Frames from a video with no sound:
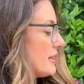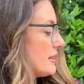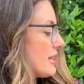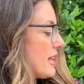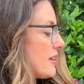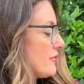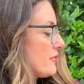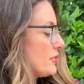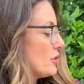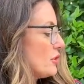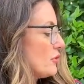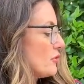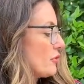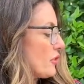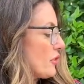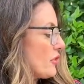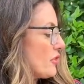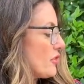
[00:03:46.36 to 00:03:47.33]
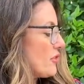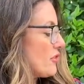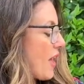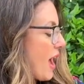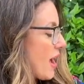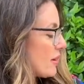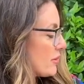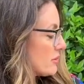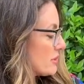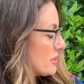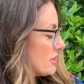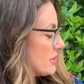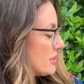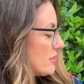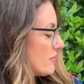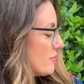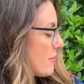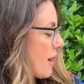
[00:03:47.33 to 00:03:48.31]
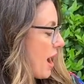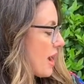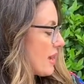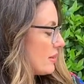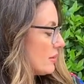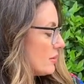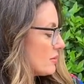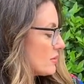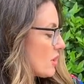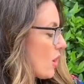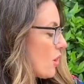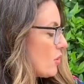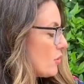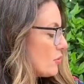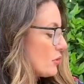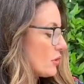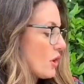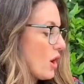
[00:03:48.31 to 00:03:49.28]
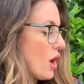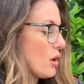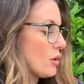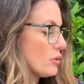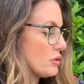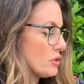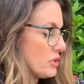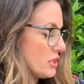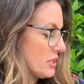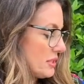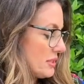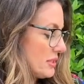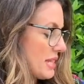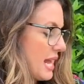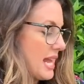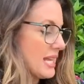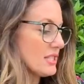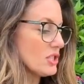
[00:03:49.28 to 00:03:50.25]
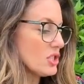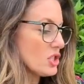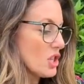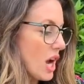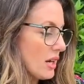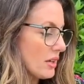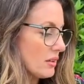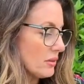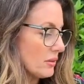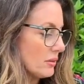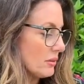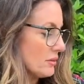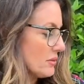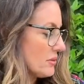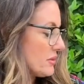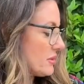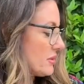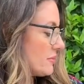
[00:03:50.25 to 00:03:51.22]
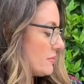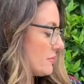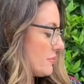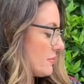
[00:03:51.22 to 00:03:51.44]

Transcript: They flew for thousands of miles over oceans and jungles,